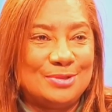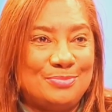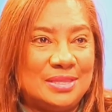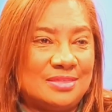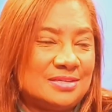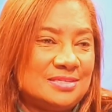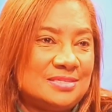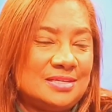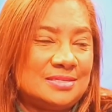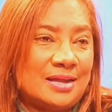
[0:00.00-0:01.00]
We beat
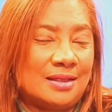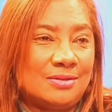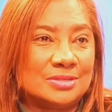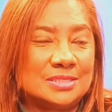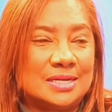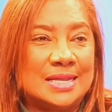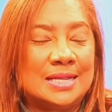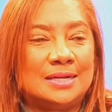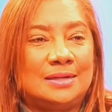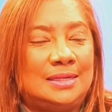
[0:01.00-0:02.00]
36th ranked Costa
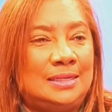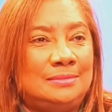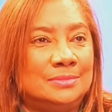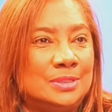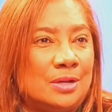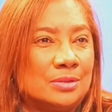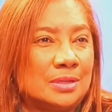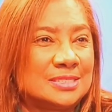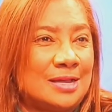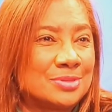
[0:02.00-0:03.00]
Rica.
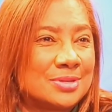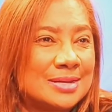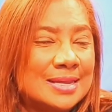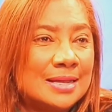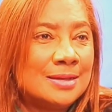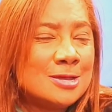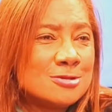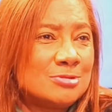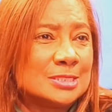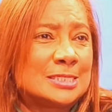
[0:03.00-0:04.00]
South Korea
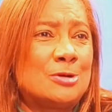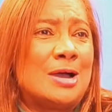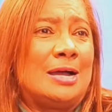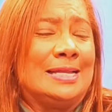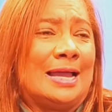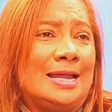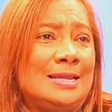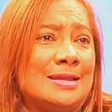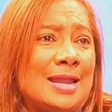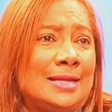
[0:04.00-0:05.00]
was so
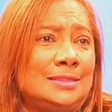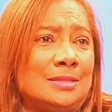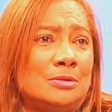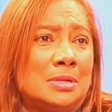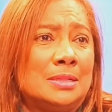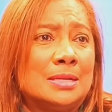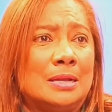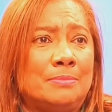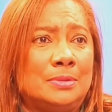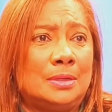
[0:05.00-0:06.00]
highly ranked at the World
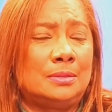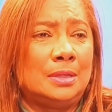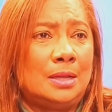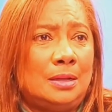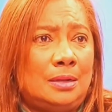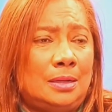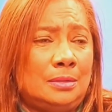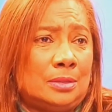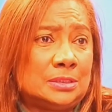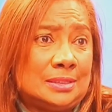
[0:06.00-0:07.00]
Cup,
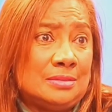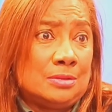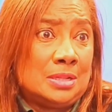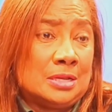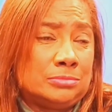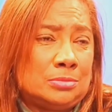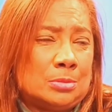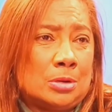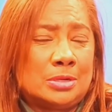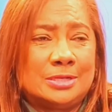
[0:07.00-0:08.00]
lost in the World Cup to
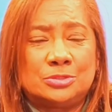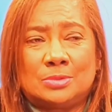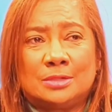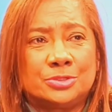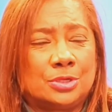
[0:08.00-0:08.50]
Morocco as well.